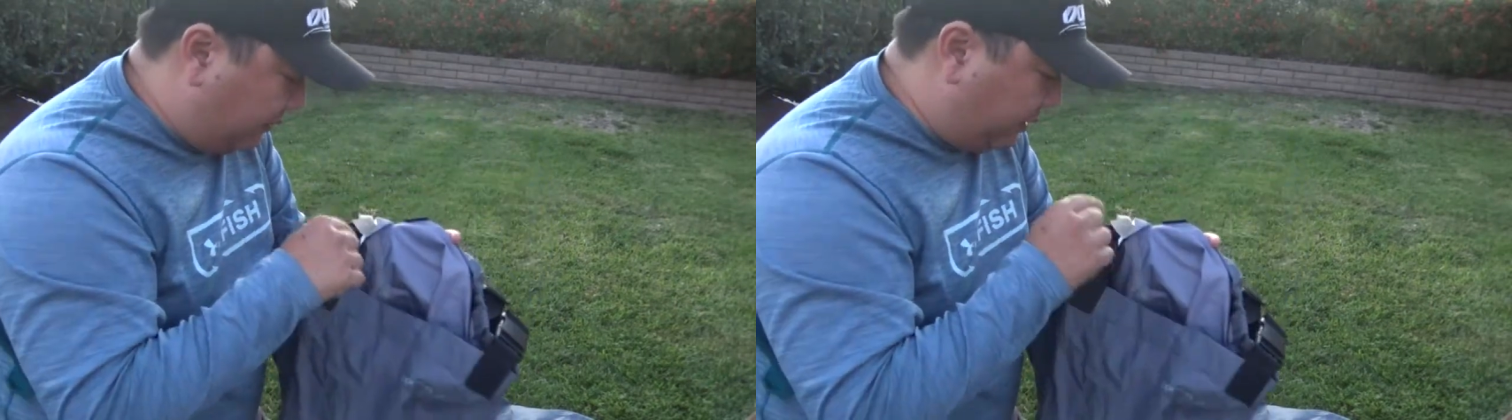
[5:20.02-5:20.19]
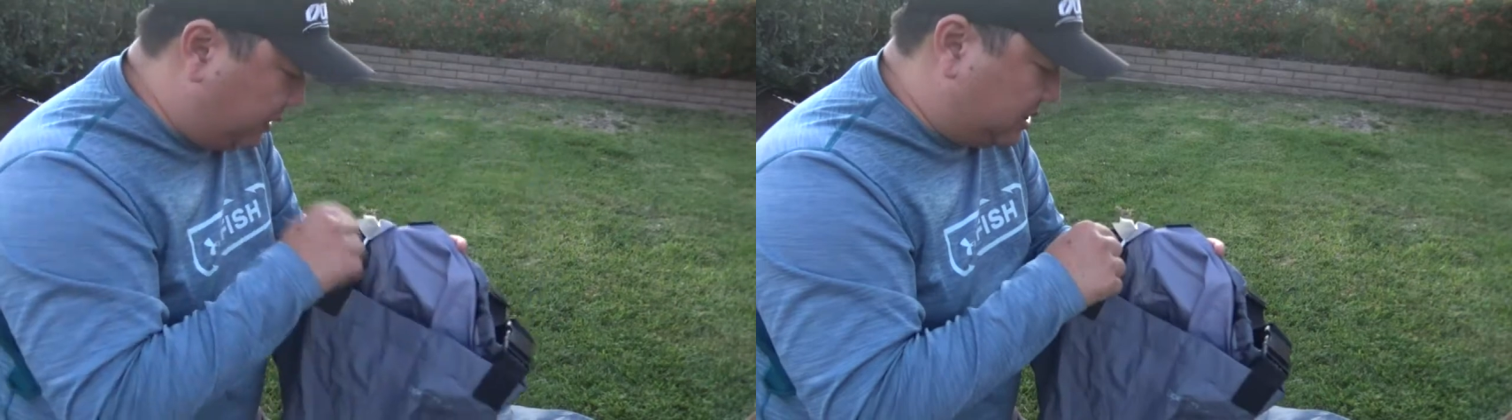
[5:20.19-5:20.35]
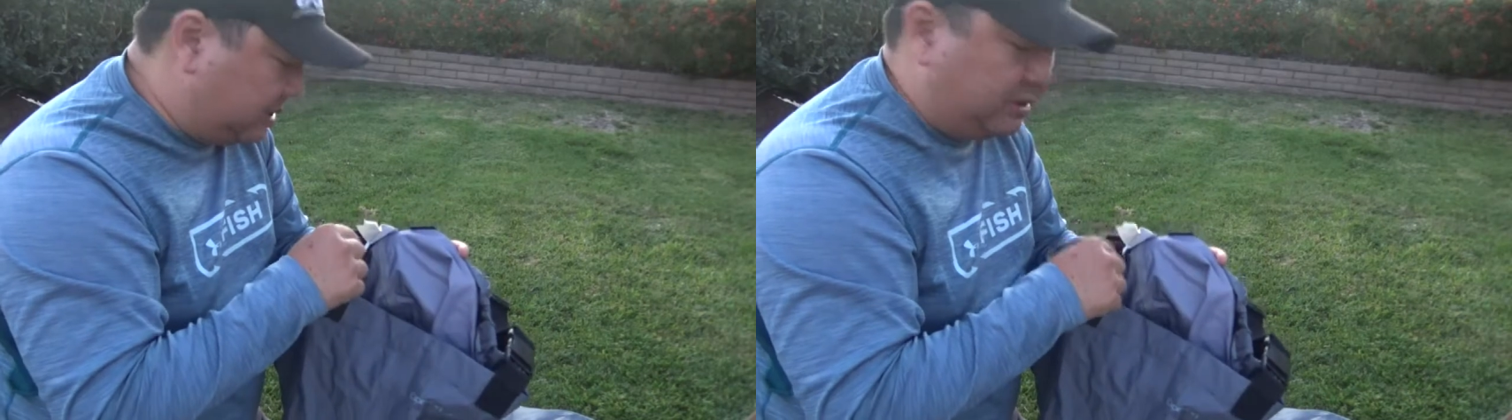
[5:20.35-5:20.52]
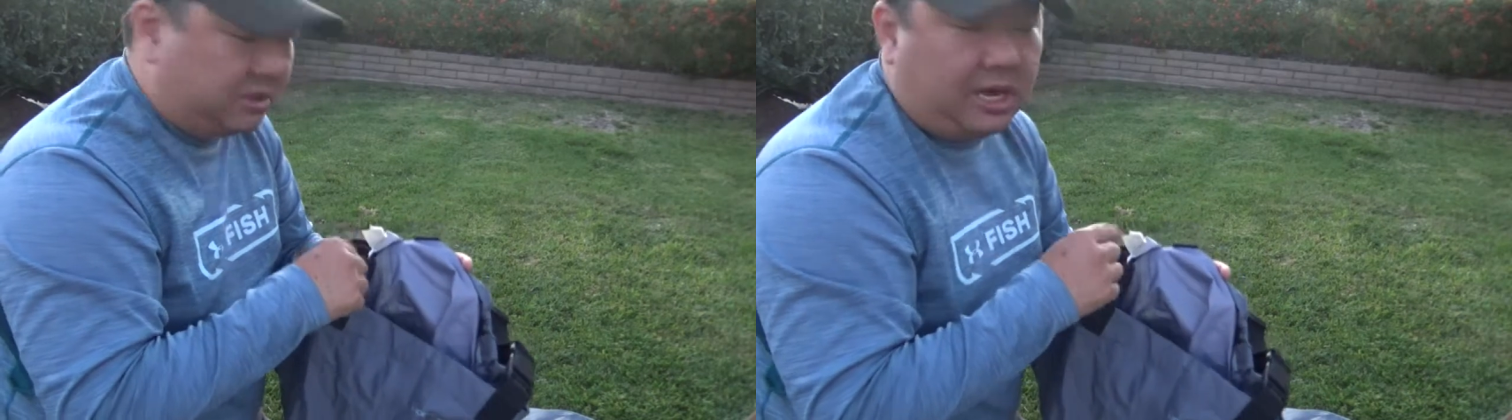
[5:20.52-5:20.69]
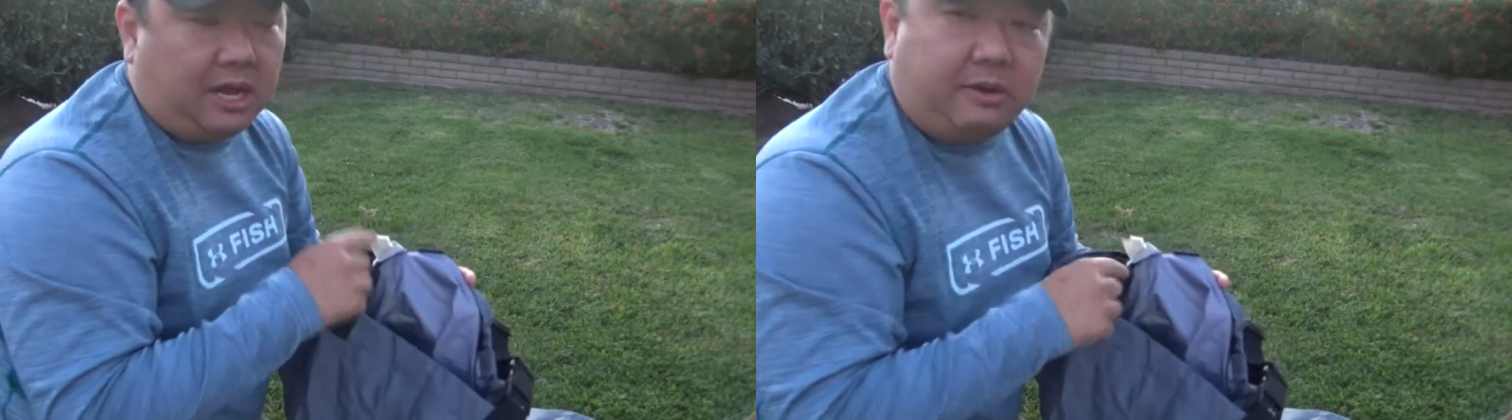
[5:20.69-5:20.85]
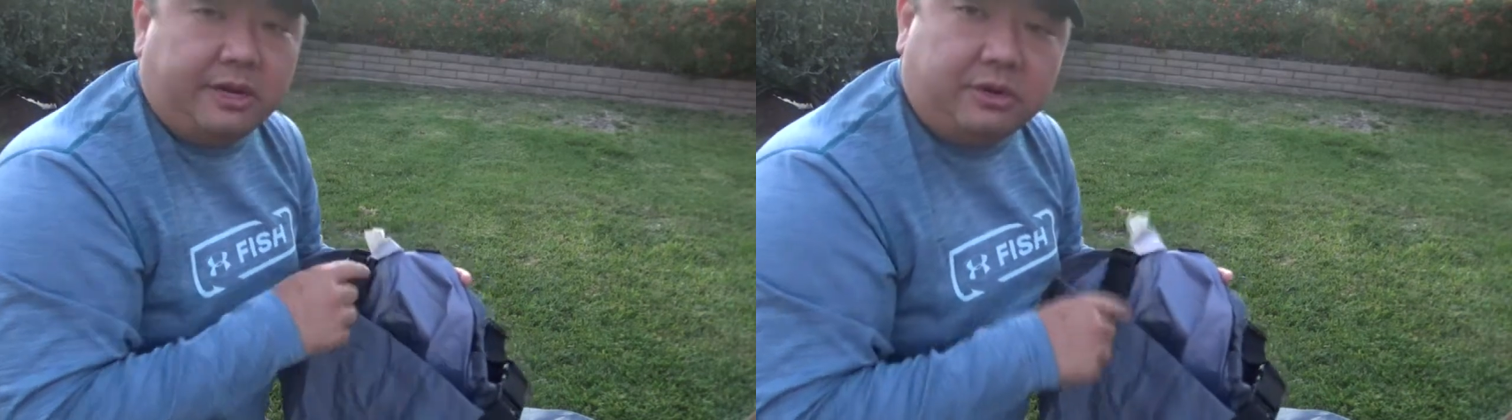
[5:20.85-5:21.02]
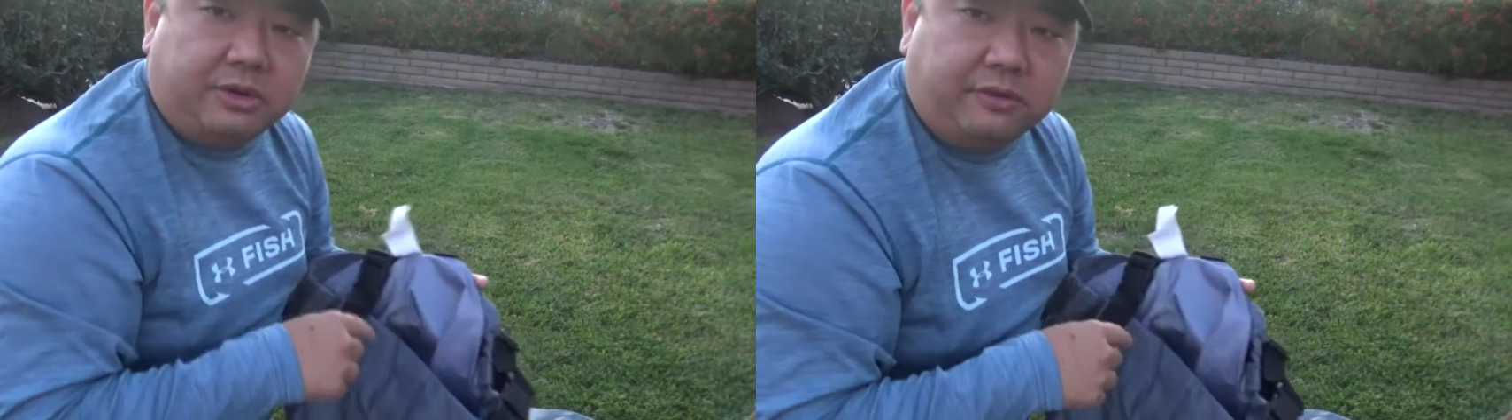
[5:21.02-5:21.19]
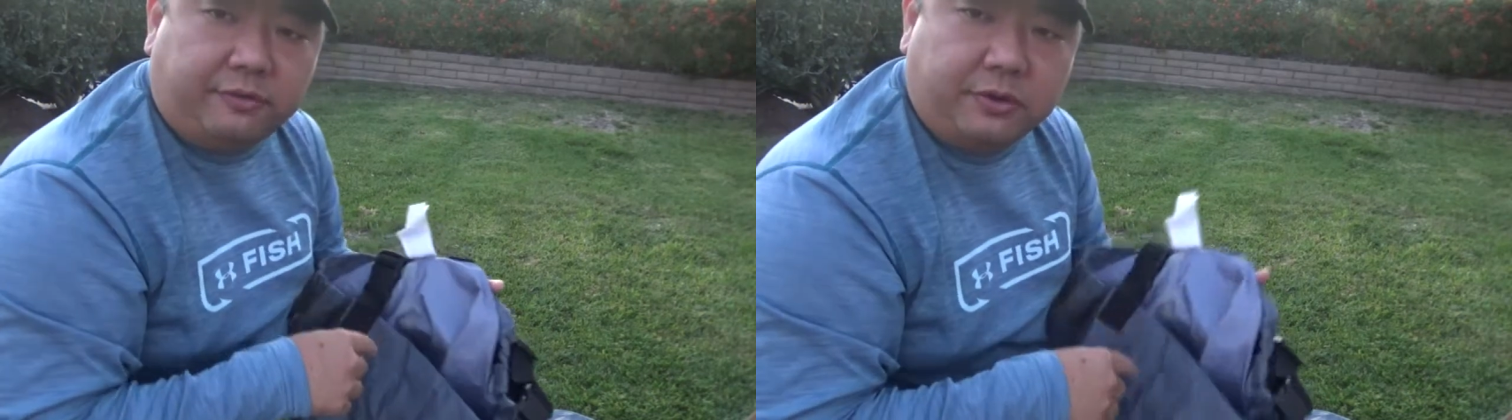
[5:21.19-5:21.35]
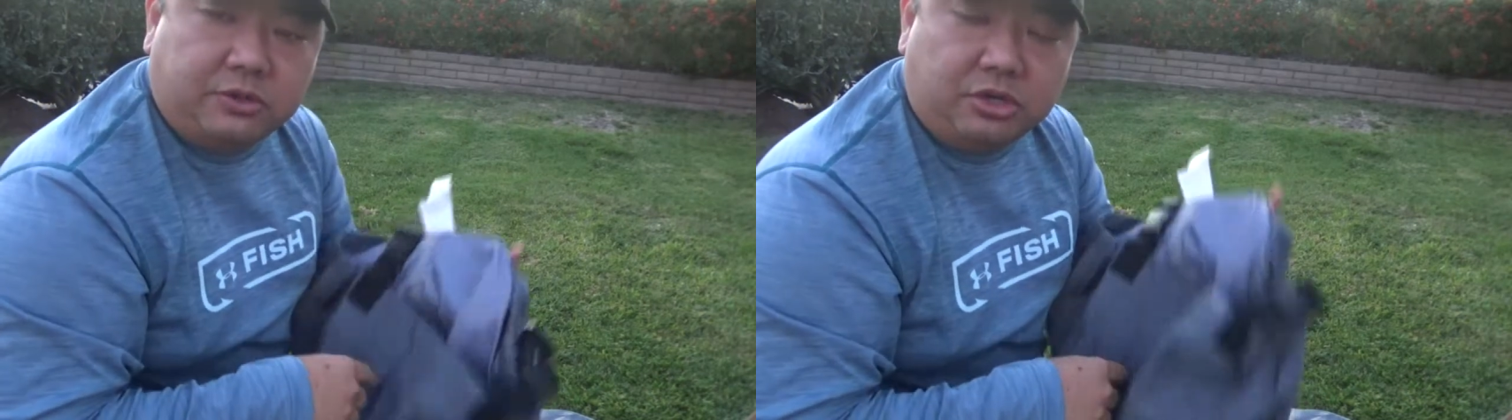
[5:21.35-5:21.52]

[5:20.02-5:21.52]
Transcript: very similar to how I do it in the float